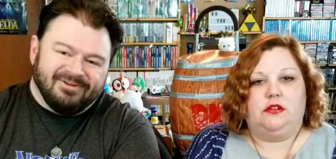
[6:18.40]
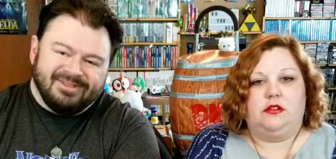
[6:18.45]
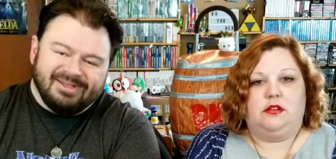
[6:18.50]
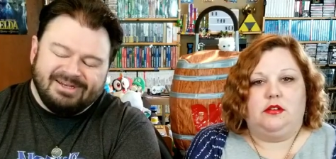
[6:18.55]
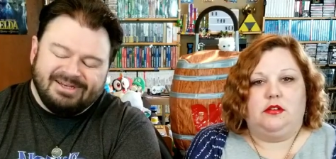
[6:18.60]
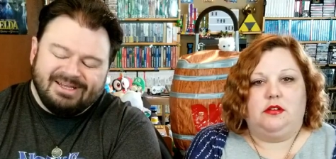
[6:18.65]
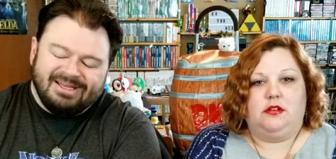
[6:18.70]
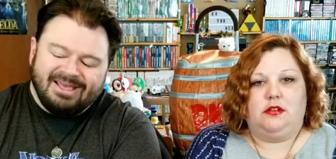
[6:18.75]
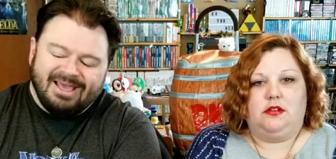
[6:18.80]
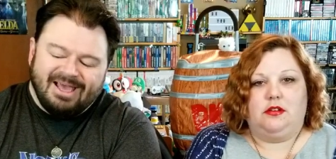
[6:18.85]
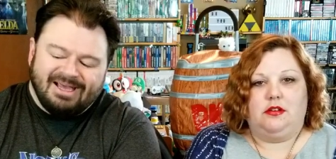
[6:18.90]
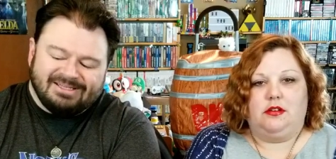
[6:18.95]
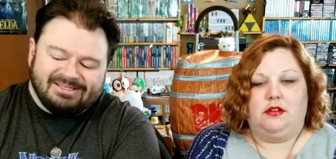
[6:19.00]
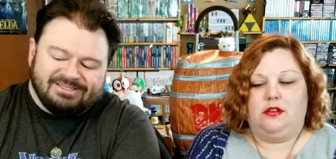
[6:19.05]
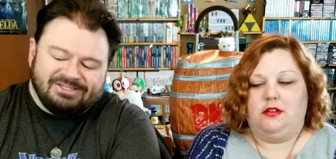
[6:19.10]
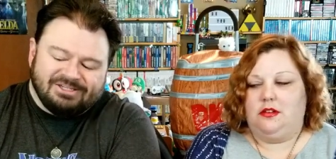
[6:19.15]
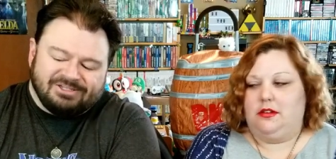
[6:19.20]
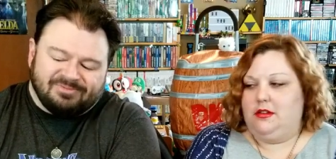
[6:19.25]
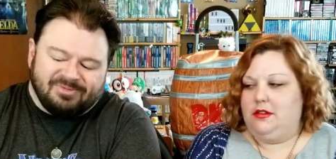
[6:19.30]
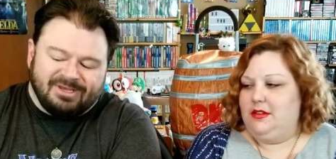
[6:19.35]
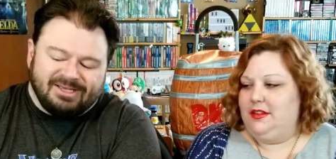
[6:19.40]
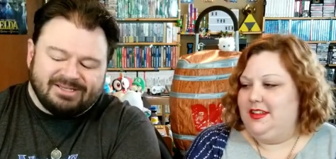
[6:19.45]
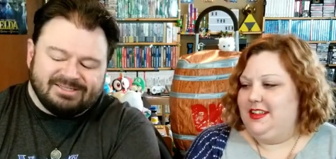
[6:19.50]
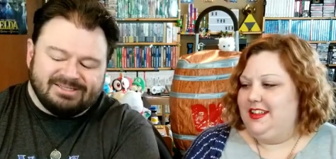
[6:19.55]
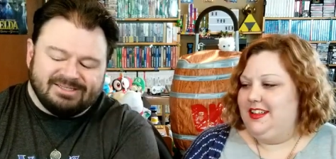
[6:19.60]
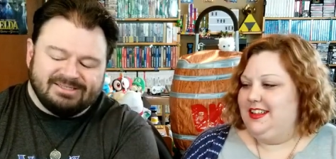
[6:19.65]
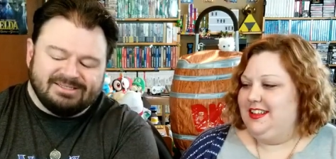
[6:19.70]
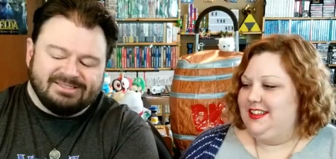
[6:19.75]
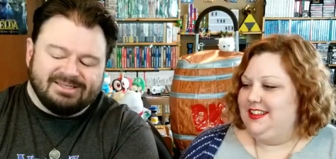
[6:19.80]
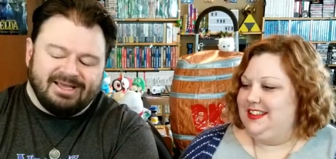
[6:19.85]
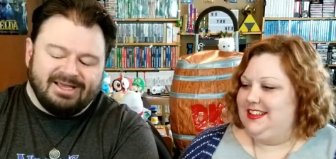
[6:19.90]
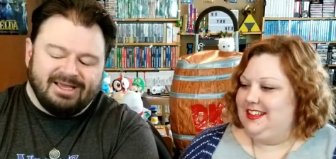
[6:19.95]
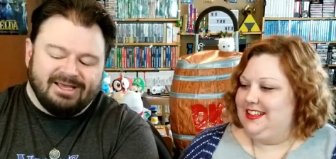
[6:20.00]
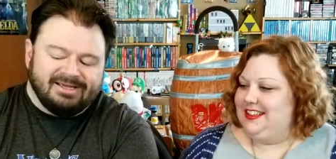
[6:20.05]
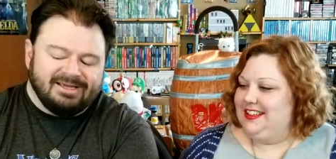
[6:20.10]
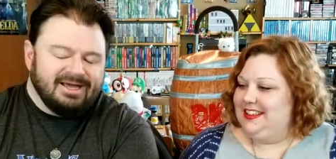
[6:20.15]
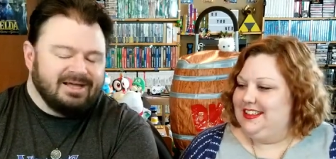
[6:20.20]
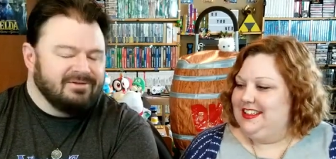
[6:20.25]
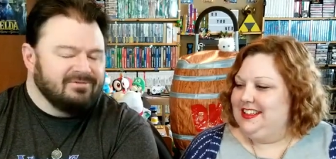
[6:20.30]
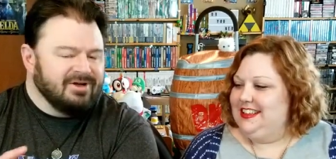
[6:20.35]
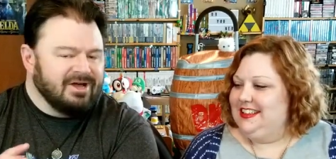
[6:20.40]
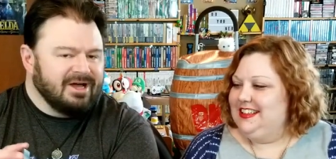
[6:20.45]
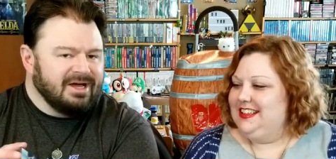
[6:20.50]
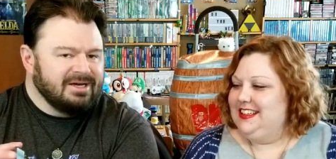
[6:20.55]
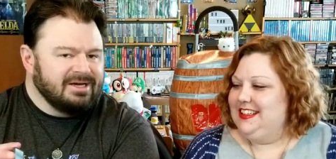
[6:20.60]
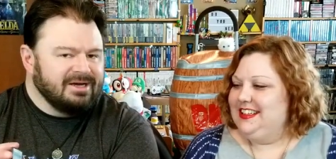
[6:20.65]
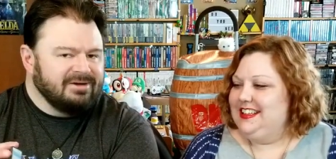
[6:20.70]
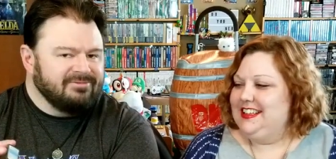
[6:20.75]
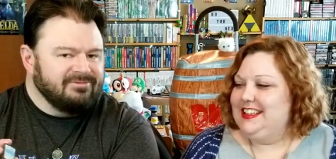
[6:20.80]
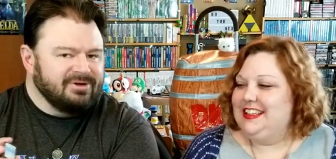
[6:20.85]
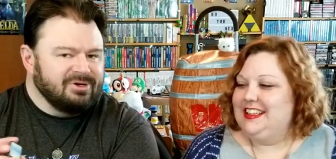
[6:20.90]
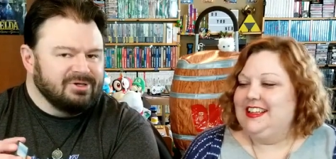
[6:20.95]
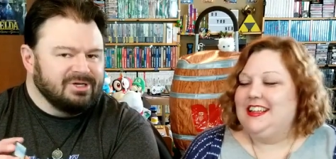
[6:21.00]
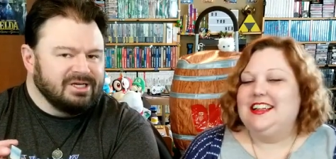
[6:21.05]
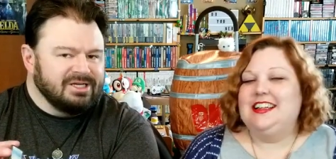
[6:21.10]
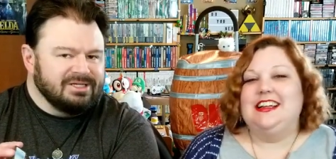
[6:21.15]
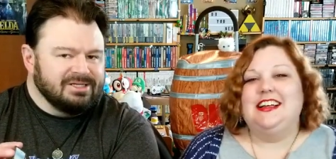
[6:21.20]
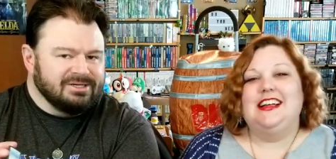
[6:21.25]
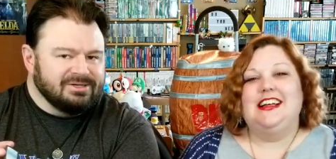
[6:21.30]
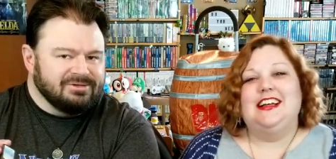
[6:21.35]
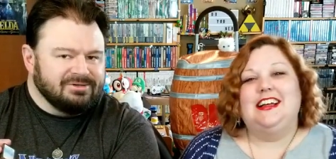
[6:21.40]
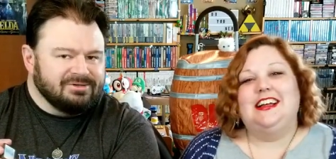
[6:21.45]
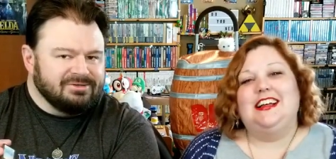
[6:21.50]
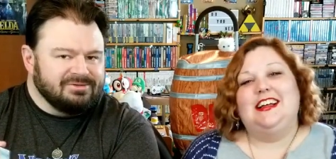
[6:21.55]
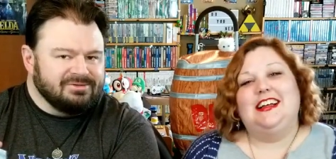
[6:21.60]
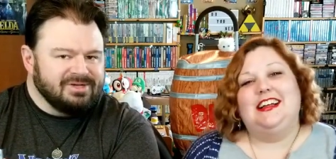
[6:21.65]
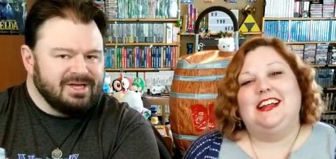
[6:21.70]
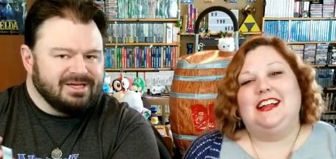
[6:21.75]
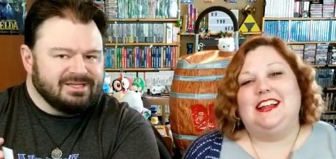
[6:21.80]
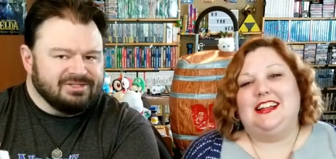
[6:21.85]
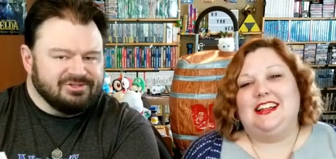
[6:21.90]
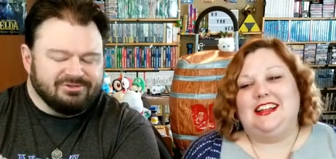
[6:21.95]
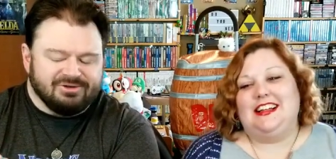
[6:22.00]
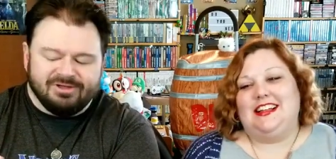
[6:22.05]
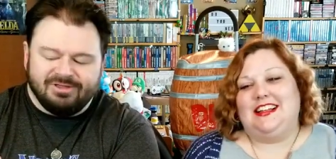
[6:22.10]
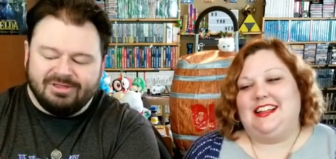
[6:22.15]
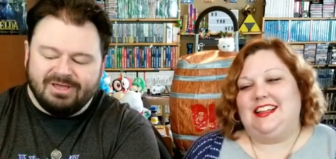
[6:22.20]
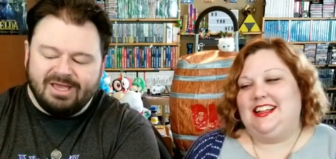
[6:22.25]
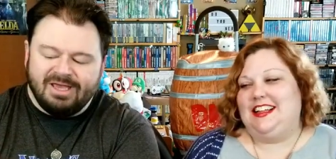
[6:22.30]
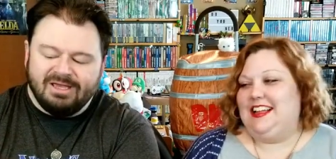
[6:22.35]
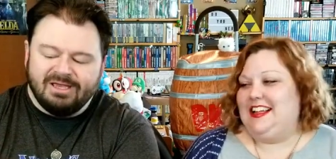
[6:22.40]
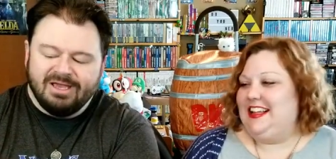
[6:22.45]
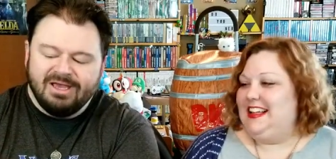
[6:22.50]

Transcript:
Speaker 1: the D S, just because it's a, kind of a, a funky little extra thing,